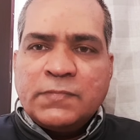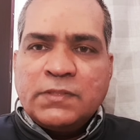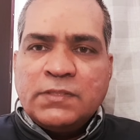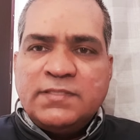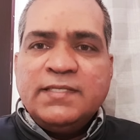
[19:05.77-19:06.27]

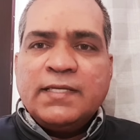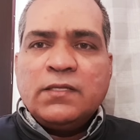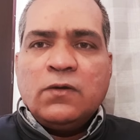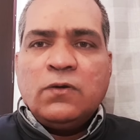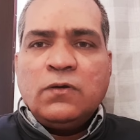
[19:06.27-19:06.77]
sin and
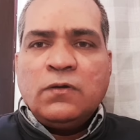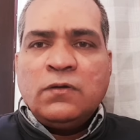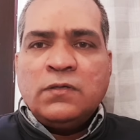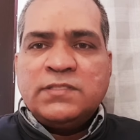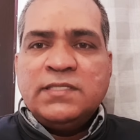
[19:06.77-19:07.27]
law,
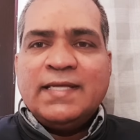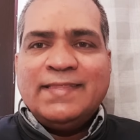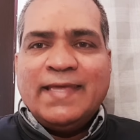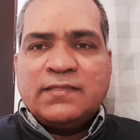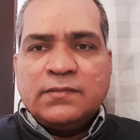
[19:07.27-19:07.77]
sin and
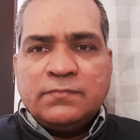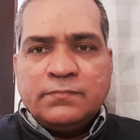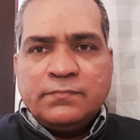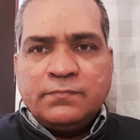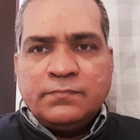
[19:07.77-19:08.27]
death.
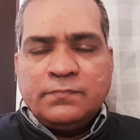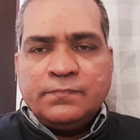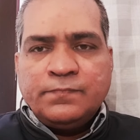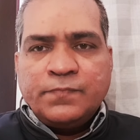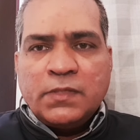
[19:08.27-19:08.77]

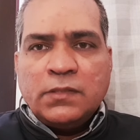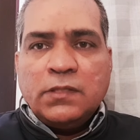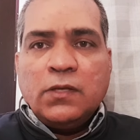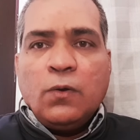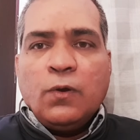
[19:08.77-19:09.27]

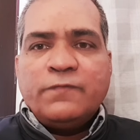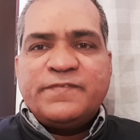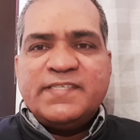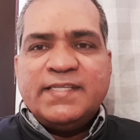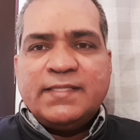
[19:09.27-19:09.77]
The law of
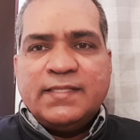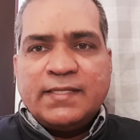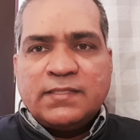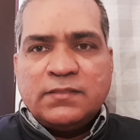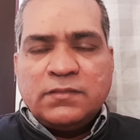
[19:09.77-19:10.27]
sin and
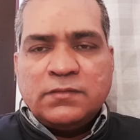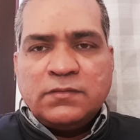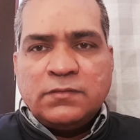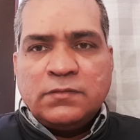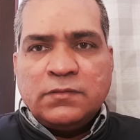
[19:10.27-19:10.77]
death.
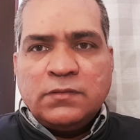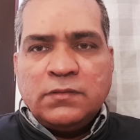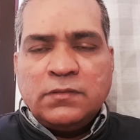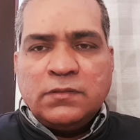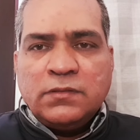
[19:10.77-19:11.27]

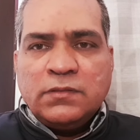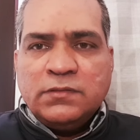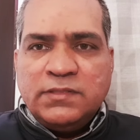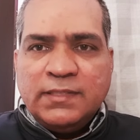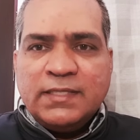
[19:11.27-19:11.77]

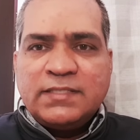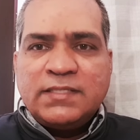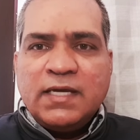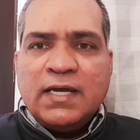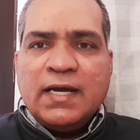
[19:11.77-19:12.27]
Sinners
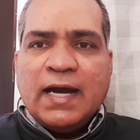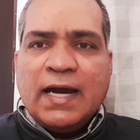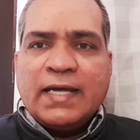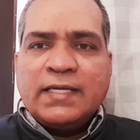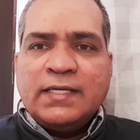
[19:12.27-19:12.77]

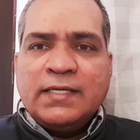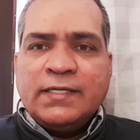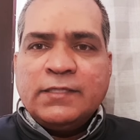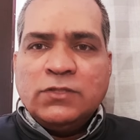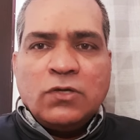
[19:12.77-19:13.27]
are
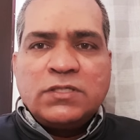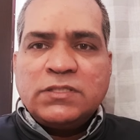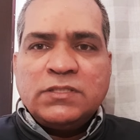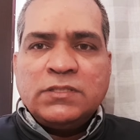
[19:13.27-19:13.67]
not